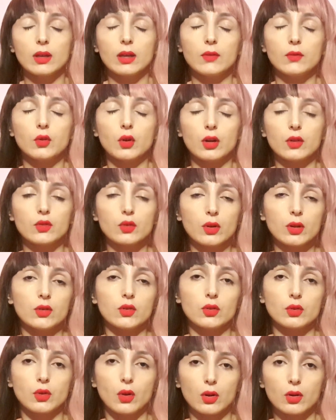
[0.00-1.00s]
If you're new
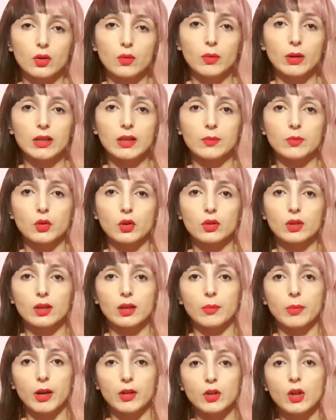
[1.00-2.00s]
and you don't know what I'm
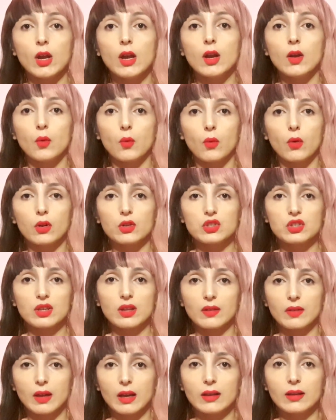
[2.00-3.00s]
talking about, watch
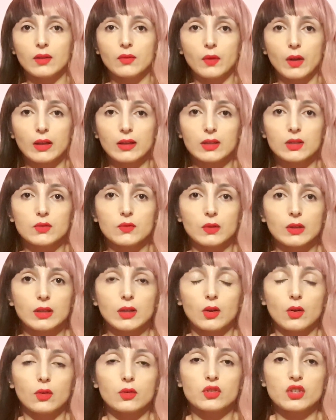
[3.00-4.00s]
the 30 Fetish
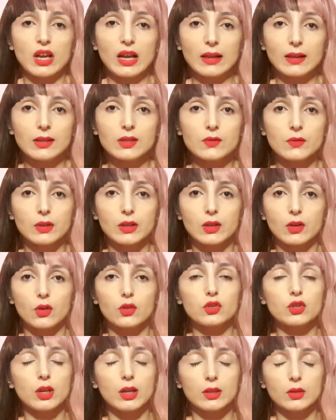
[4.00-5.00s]
video challenge
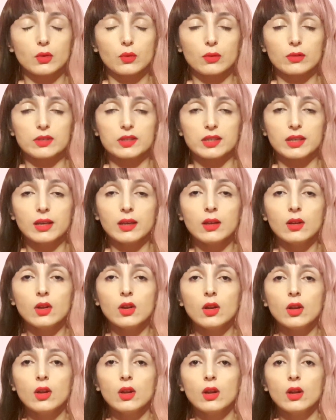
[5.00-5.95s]
videos and you will see.